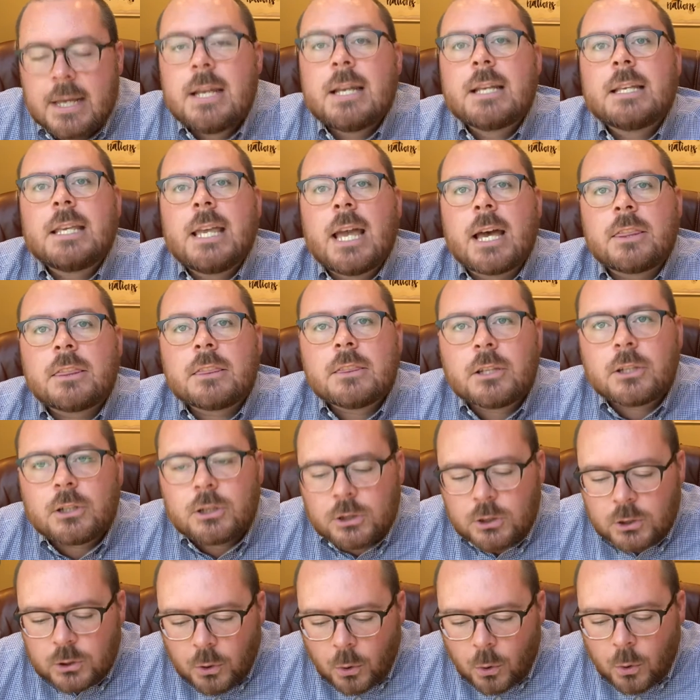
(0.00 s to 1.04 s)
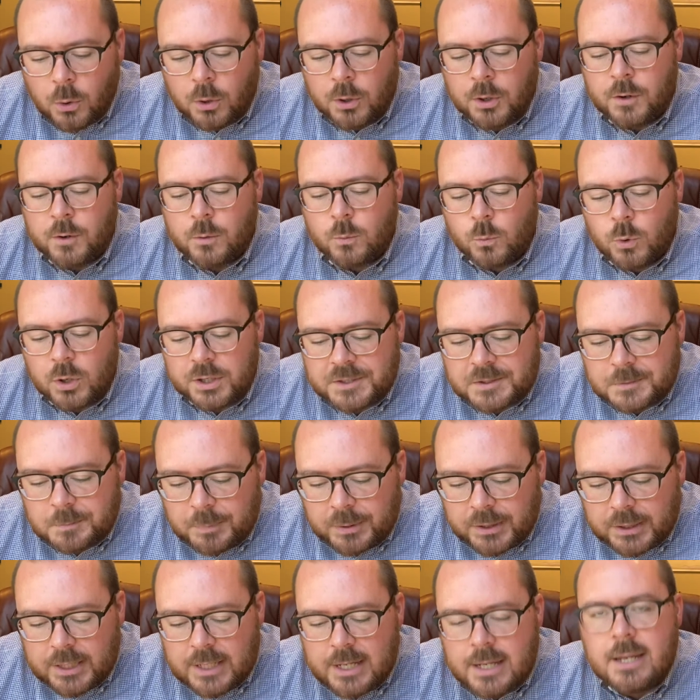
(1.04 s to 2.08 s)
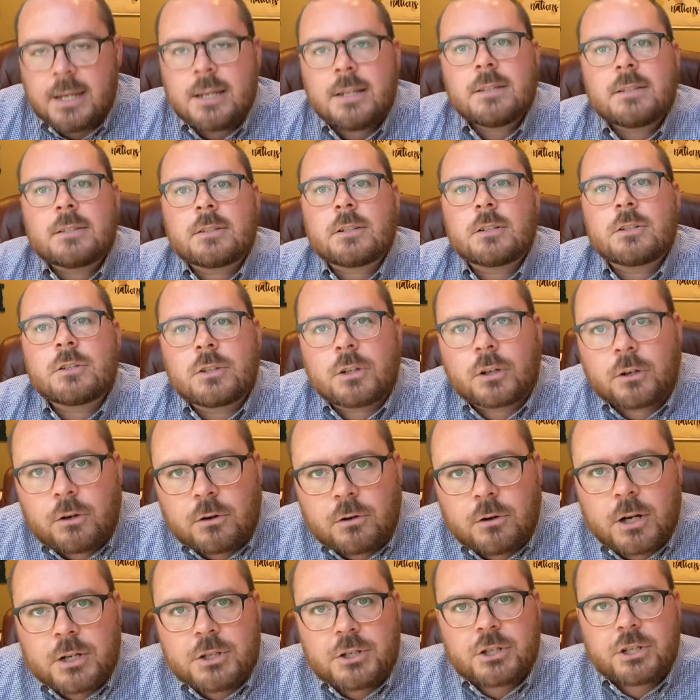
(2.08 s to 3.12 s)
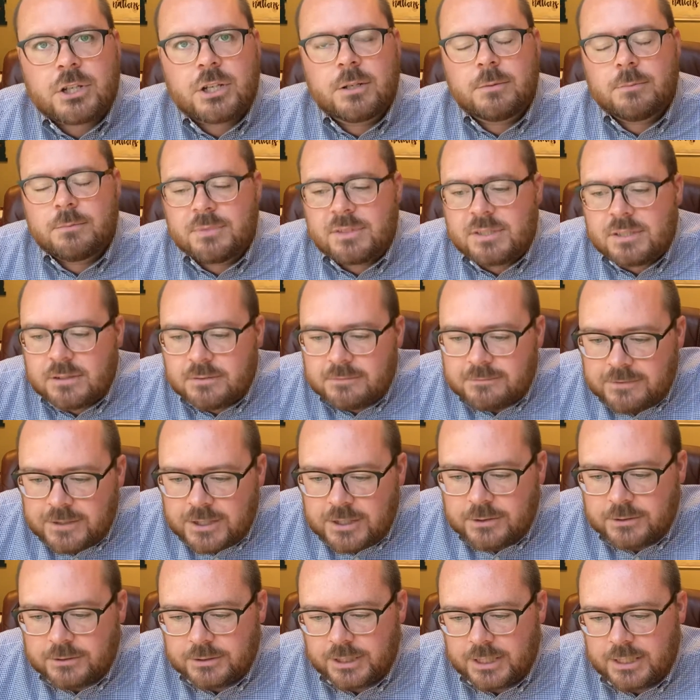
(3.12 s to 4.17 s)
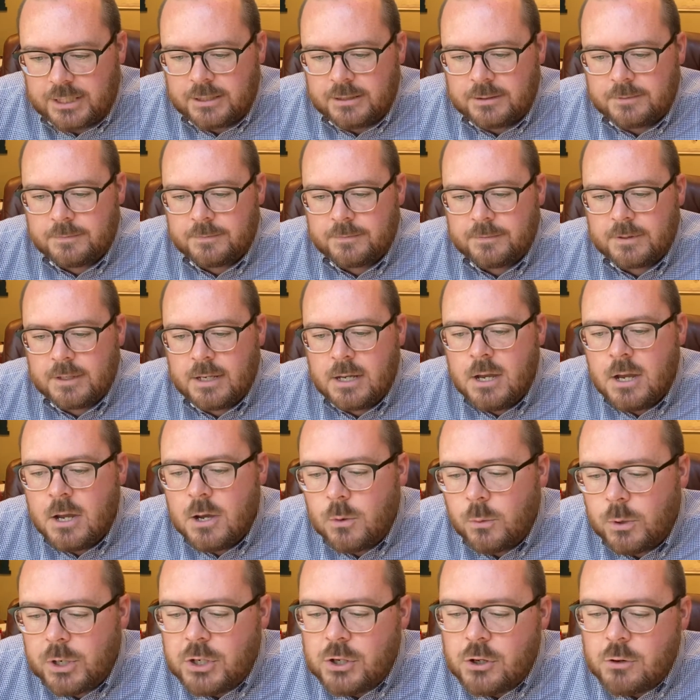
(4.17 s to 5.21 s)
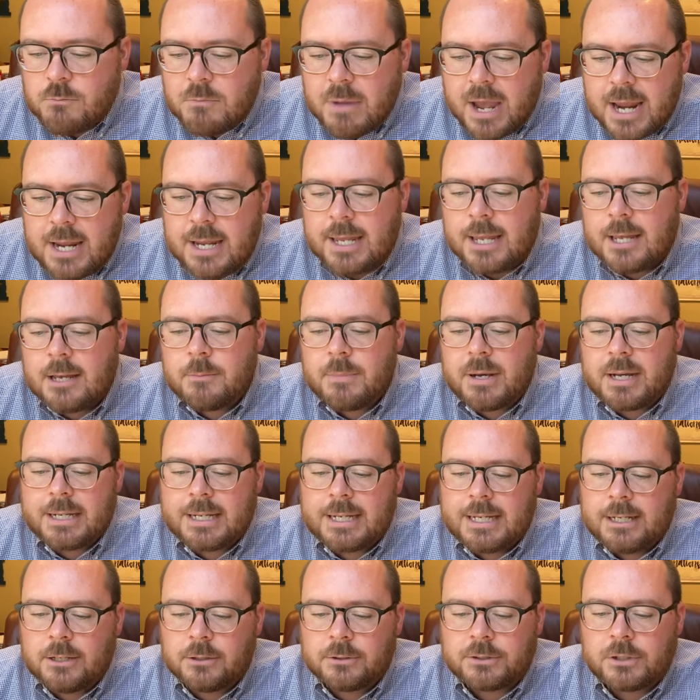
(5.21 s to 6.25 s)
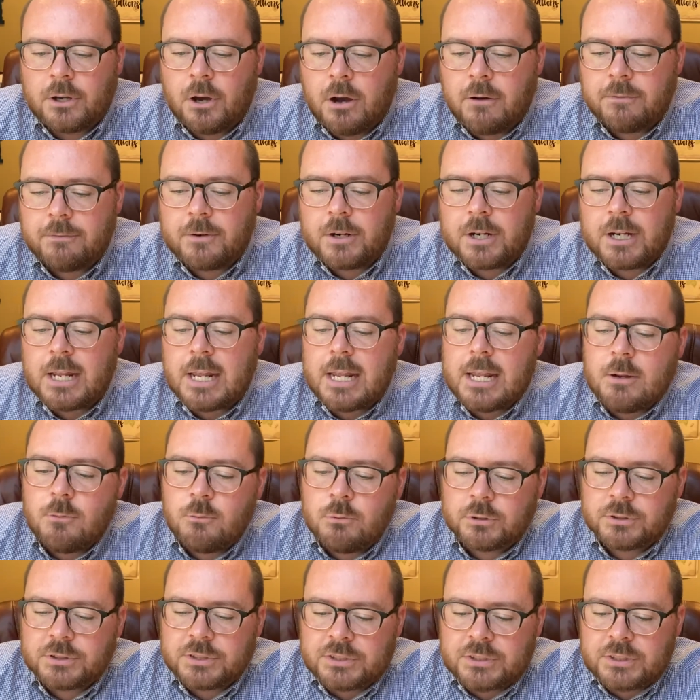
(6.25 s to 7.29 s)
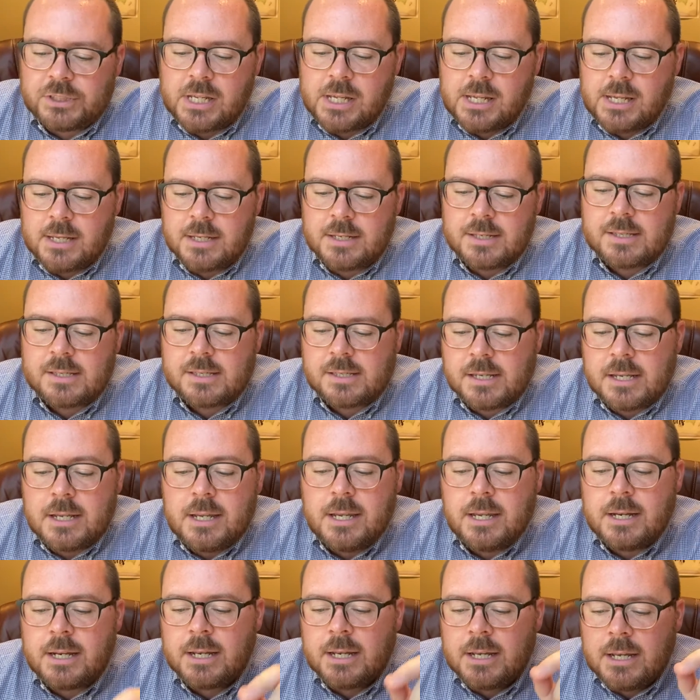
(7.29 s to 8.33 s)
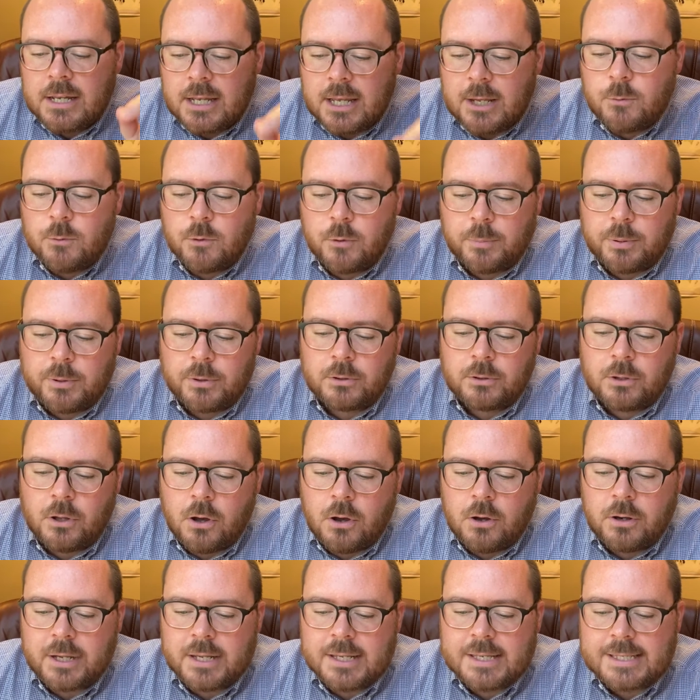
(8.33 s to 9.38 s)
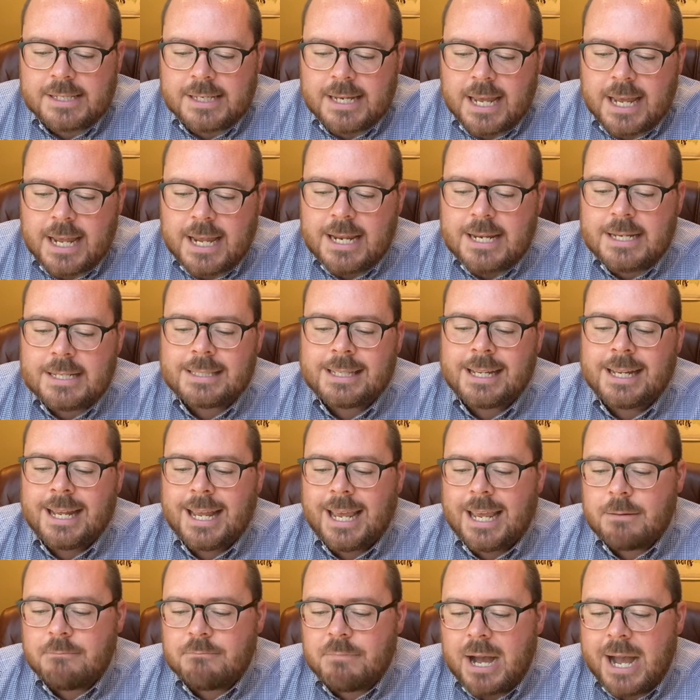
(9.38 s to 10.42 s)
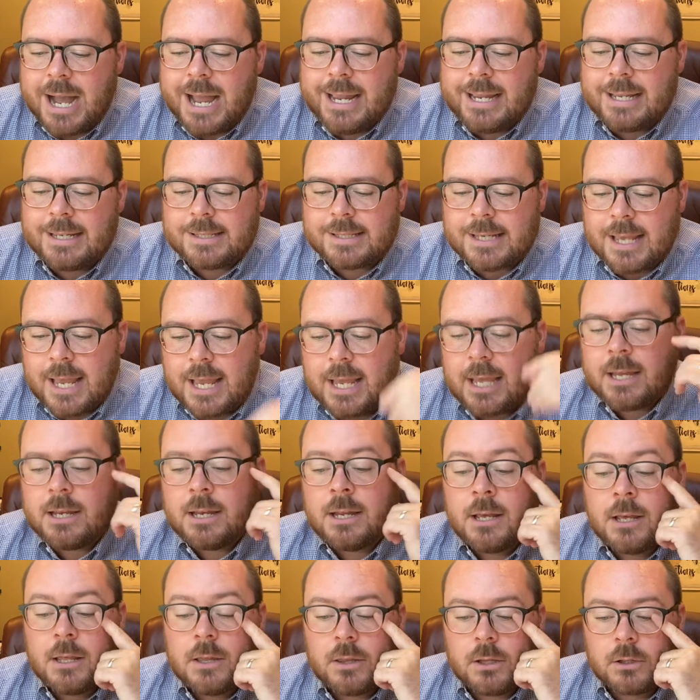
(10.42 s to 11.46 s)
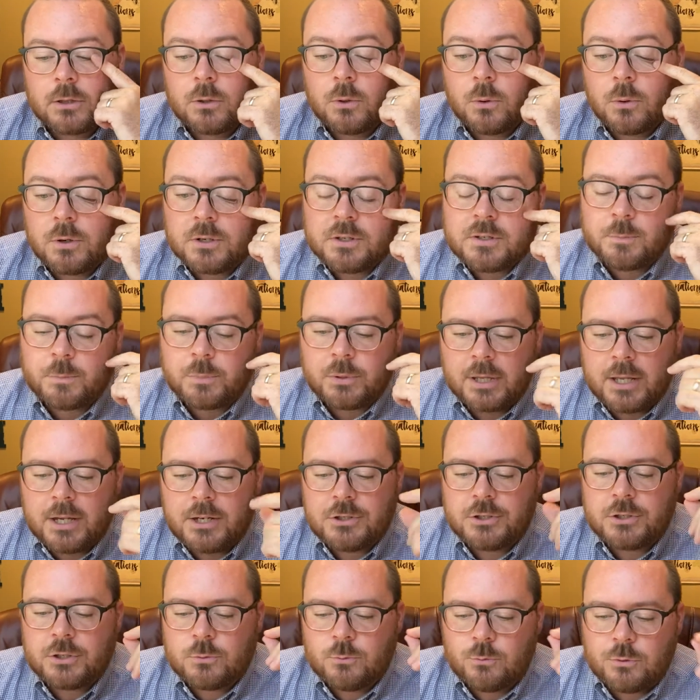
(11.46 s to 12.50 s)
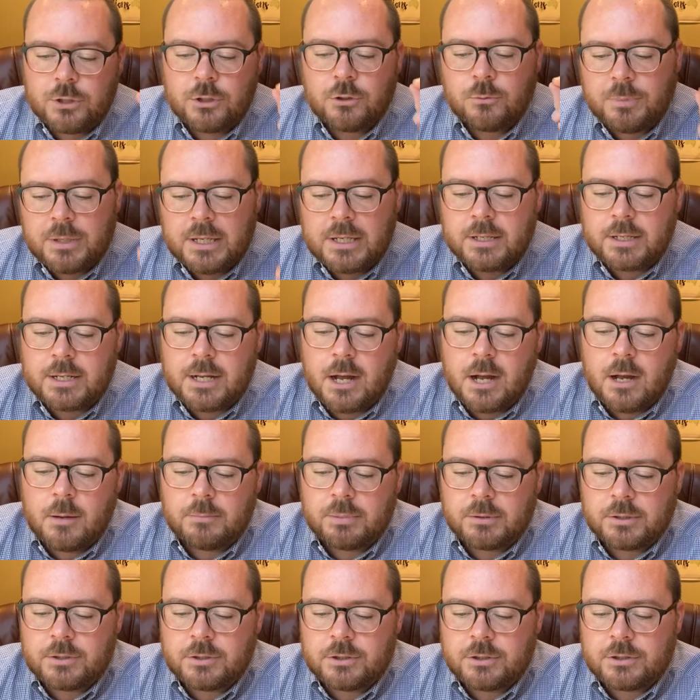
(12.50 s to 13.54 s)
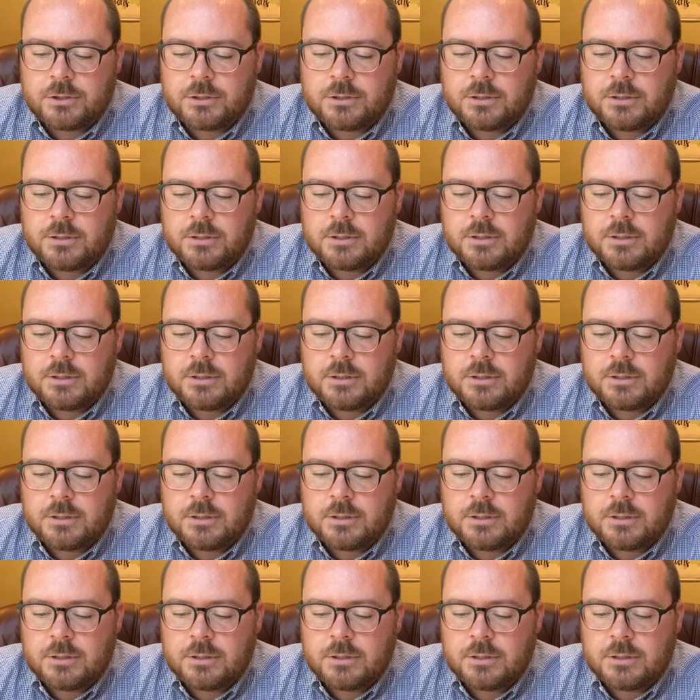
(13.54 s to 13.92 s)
Yet the Lord was pleased to crush him severely. When you make him a guilt offering, he will see his seed, he will prolong his days, and by his hand the Lord's pleasure will be accomplished.